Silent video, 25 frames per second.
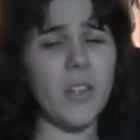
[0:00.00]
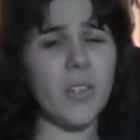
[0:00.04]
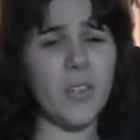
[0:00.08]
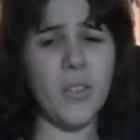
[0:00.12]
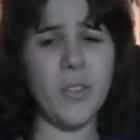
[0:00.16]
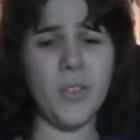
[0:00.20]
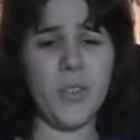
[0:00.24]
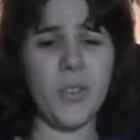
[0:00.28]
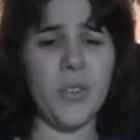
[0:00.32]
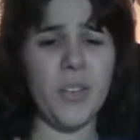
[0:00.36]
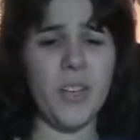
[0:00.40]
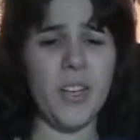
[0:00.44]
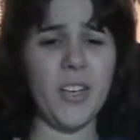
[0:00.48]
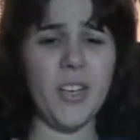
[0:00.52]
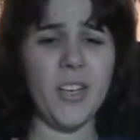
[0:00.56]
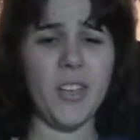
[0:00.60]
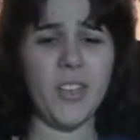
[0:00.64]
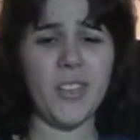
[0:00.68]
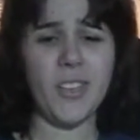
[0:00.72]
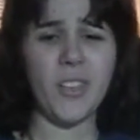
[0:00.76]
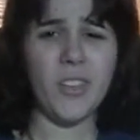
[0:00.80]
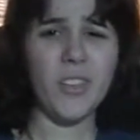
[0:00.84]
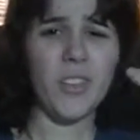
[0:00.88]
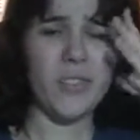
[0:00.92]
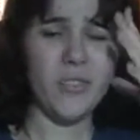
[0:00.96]
Dude, and
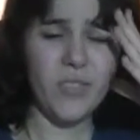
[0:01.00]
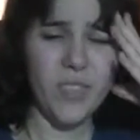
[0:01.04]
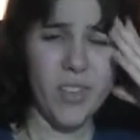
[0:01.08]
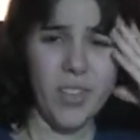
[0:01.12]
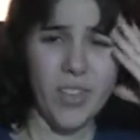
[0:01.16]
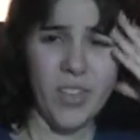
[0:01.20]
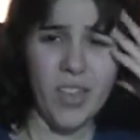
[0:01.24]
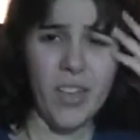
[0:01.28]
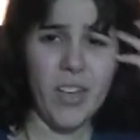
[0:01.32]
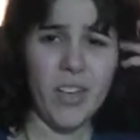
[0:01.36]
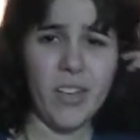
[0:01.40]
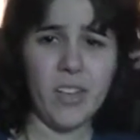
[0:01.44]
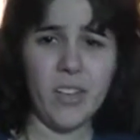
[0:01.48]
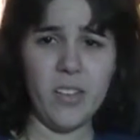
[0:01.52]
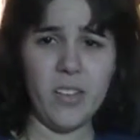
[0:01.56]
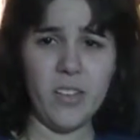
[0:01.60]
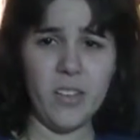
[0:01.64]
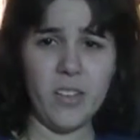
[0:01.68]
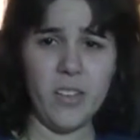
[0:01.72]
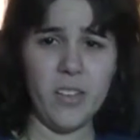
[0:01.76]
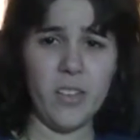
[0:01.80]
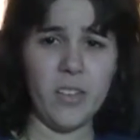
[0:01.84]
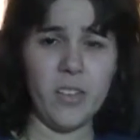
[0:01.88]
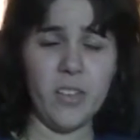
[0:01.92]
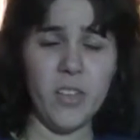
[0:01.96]
like you can find
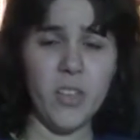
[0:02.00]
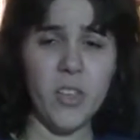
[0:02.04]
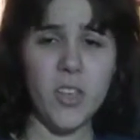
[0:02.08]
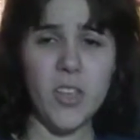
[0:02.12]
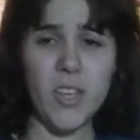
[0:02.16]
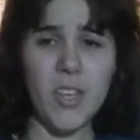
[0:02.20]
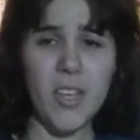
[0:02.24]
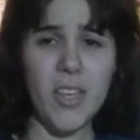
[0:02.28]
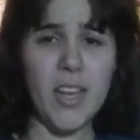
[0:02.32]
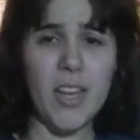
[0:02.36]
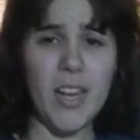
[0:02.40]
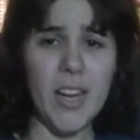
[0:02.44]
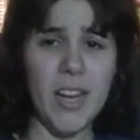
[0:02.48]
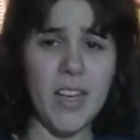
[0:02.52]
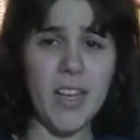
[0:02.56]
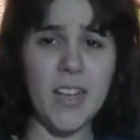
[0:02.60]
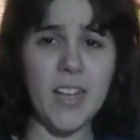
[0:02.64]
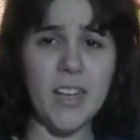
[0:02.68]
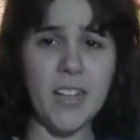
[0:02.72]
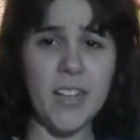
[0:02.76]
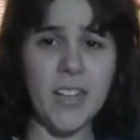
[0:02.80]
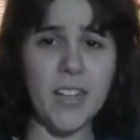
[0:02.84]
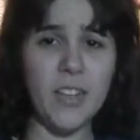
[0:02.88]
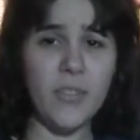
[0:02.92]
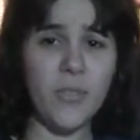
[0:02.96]
anything. You can knit
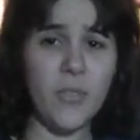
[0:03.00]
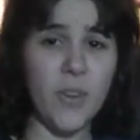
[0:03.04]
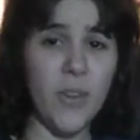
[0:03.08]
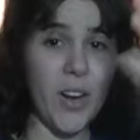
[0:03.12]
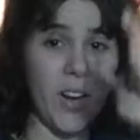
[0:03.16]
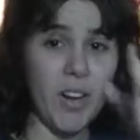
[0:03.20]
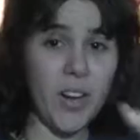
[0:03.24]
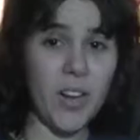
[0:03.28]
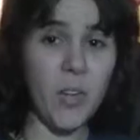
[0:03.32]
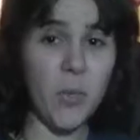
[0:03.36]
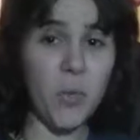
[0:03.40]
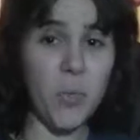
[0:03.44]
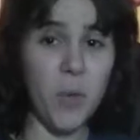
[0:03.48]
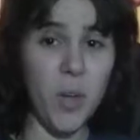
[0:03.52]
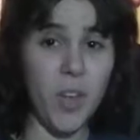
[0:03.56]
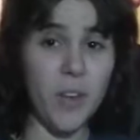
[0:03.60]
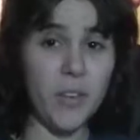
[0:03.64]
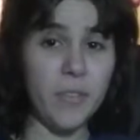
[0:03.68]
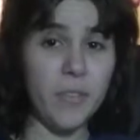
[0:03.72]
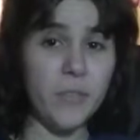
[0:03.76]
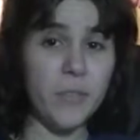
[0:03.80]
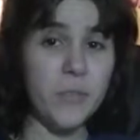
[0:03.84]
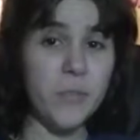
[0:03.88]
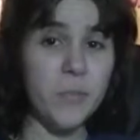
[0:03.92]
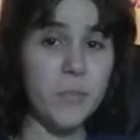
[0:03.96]
anything for
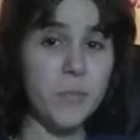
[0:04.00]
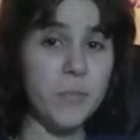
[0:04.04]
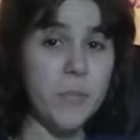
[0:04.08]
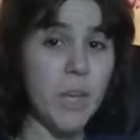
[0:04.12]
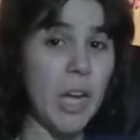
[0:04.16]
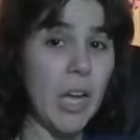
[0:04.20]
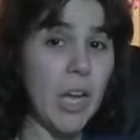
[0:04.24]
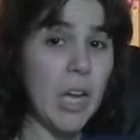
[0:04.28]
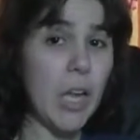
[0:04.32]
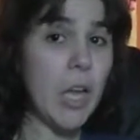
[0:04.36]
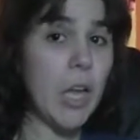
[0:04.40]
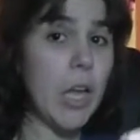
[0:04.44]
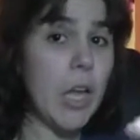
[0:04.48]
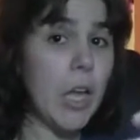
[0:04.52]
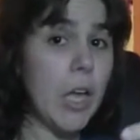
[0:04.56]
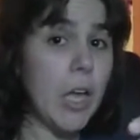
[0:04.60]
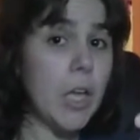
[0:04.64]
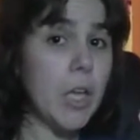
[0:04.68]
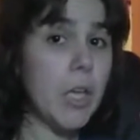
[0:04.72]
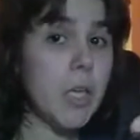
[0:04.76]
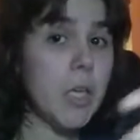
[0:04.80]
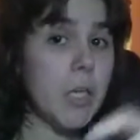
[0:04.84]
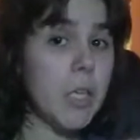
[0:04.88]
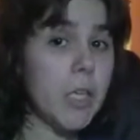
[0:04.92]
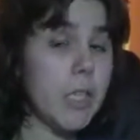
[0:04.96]
anyone.
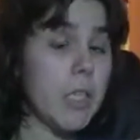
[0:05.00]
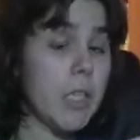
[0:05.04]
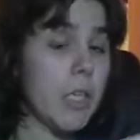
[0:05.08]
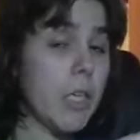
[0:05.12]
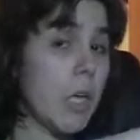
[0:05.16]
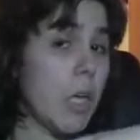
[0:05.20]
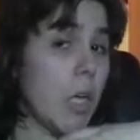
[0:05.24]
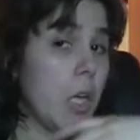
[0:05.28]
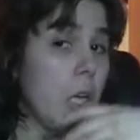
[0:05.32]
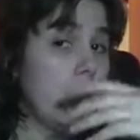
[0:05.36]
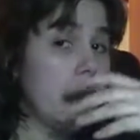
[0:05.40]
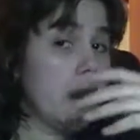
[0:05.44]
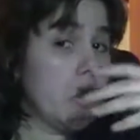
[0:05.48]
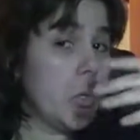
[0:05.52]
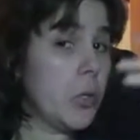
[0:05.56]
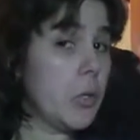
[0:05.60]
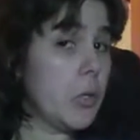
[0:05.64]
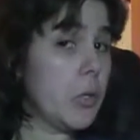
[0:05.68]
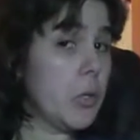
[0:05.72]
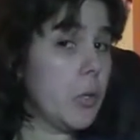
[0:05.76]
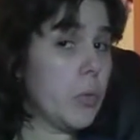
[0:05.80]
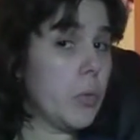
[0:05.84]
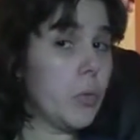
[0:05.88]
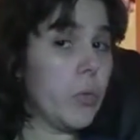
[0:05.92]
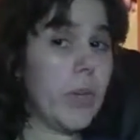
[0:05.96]
When
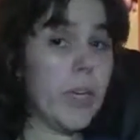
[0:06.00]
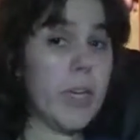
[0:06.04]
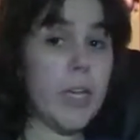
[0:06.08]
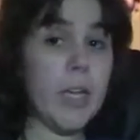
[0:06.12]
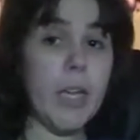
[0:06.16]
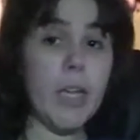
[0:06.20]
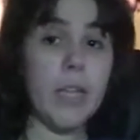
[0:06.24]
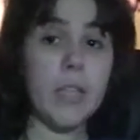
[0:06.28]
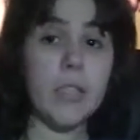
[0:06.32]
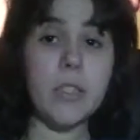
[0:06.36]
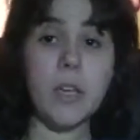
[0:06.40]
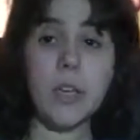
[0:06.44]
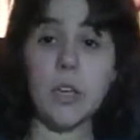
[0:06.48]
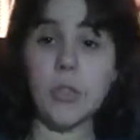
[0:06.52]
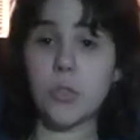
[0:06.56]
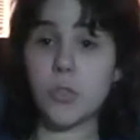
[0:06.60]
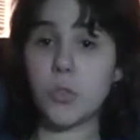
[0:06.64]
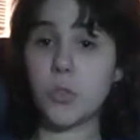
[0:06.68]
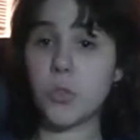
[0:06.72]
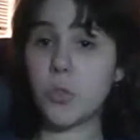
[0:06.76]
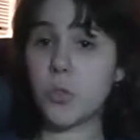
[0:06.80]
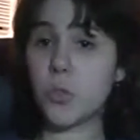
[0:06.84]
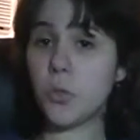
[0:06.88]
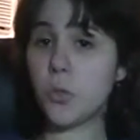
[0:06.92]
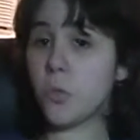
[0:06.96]
your friend likes
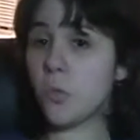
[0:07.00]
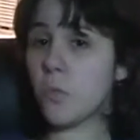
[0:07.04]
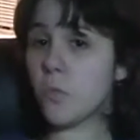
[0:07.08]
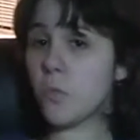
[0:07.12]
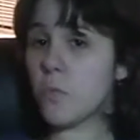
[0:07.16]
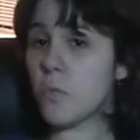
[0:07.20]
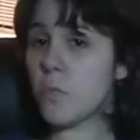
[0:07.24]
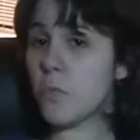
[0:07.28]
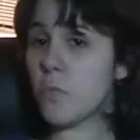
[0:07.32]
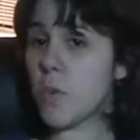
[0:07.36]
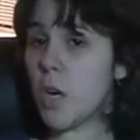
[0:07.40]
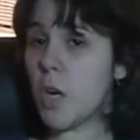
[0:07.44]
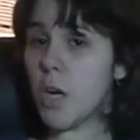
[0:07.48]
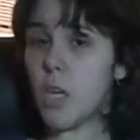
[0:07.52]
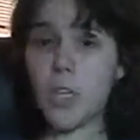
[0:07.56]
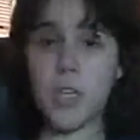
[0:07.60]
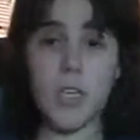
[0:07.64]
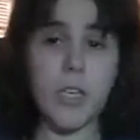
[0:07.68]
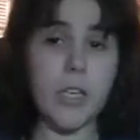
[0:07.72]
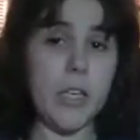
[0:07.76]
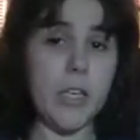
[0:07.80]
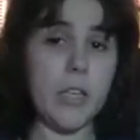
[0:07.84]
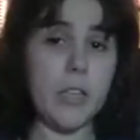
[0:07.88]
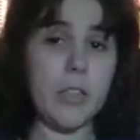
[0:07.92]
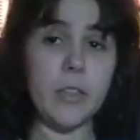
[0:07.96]
Doctor Who,
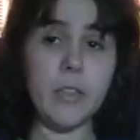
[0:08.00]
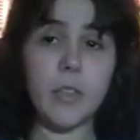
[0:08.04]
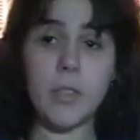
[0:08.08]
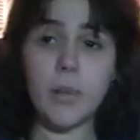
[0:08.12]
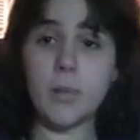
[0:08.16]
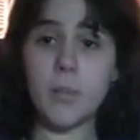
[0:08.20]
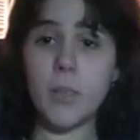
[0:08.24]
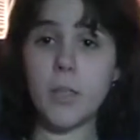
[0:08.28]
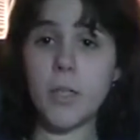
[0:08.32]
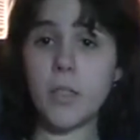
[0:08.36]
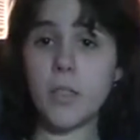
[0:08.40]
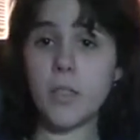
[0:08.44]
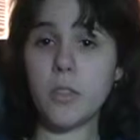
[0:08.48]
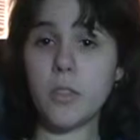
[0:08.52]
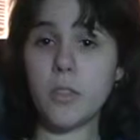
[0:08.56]
knit them a